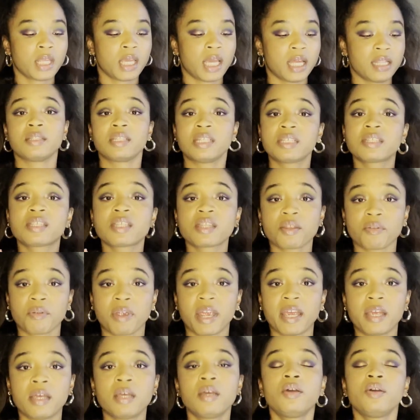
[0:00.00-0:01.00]
And this
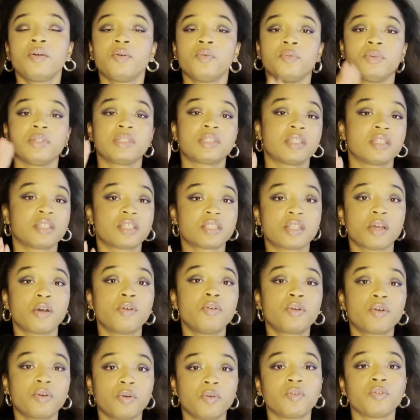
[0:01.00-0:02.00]
threat was the
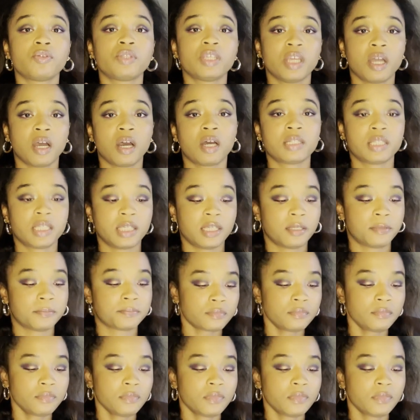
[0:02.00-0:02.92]
so-called Yardie.